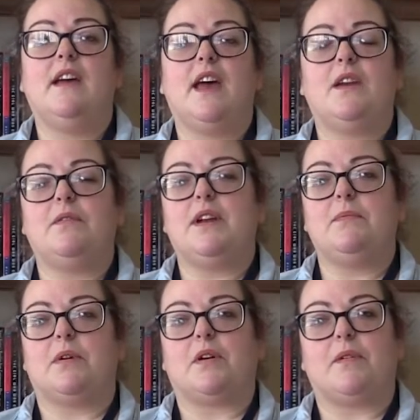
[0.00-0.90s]
and a
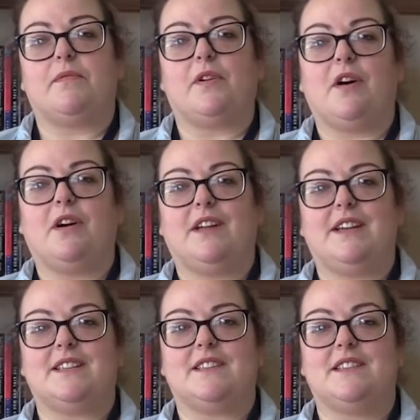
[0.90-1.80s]
reading program for all
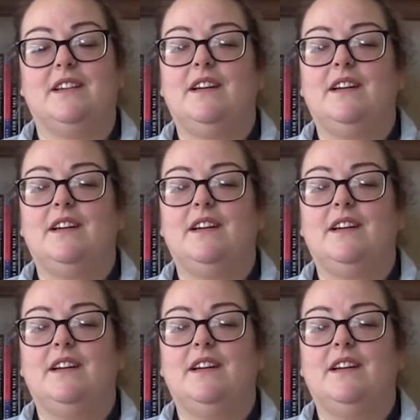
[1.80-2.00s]
ages.